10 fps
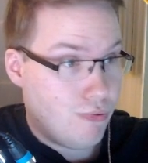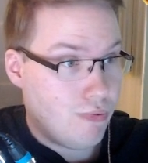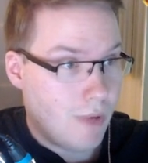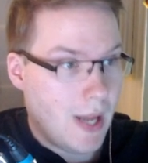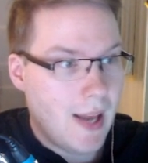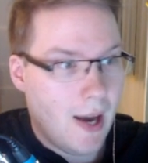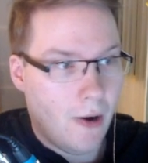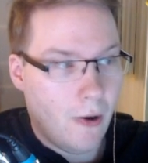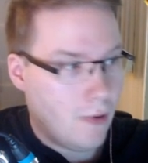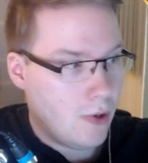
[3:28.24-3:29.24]
And
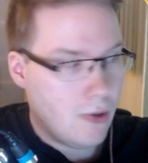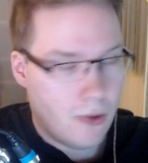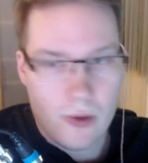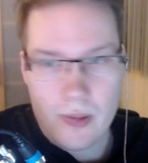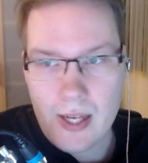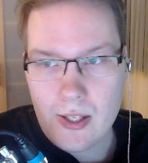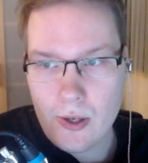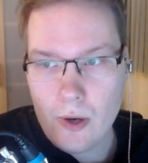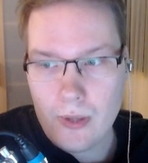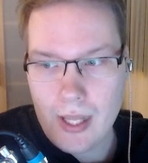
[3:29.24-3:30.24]
yeah, good thing to
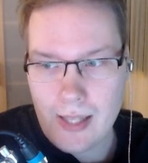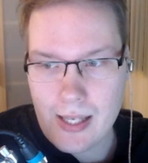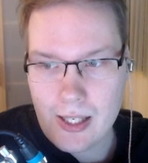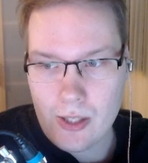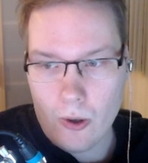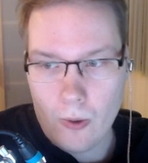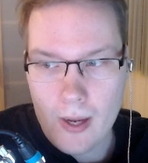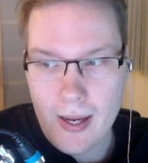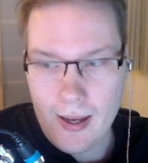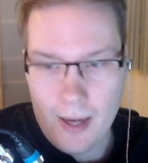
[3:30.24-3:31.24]
note that this is
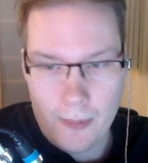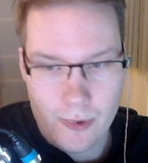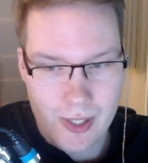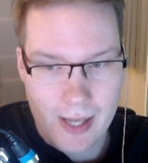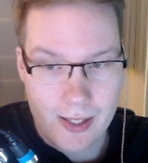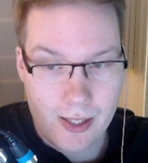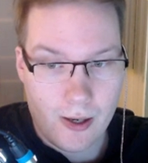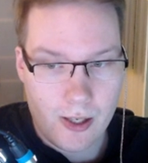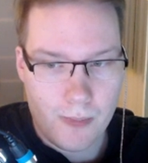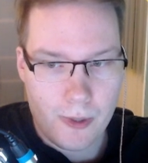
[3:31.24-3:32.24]
already up to 10
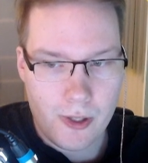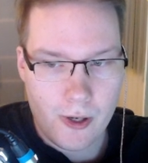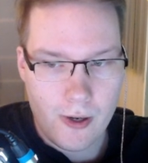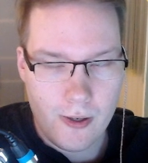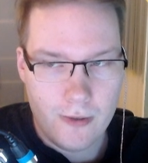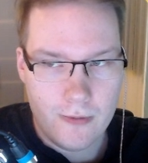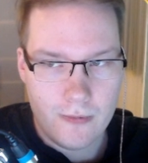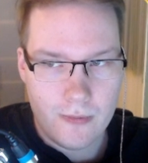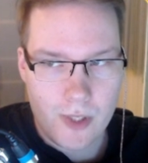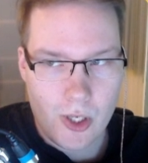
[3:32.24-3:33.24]
stars per turn.
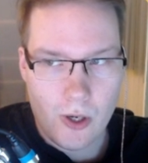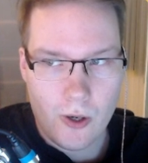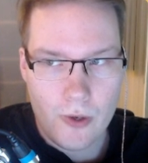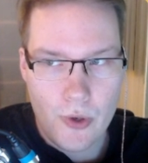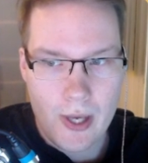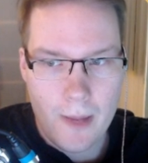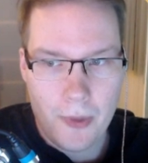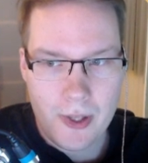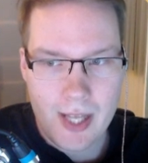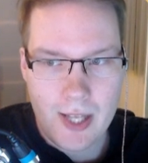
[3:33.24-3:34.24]
So you can
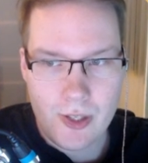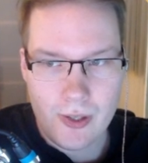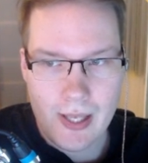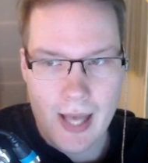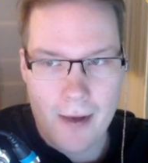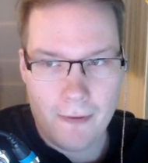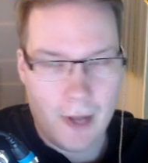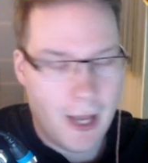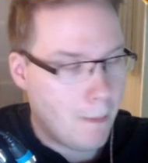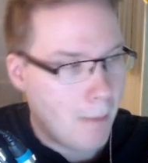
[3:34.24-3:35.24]
potentially have
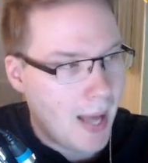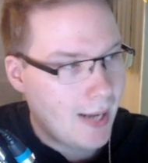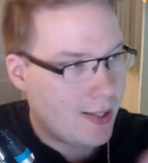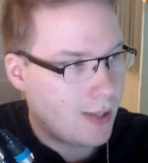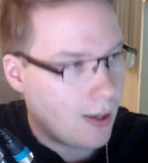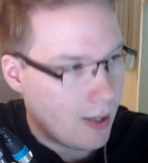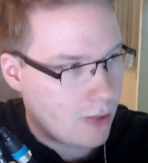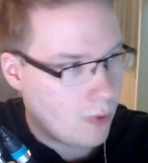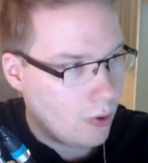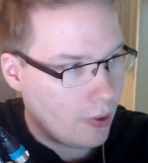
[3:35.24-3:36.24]
like max
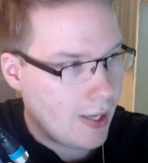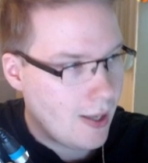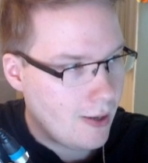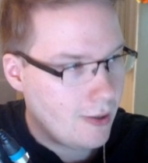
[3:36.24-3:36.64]
stars rolling in.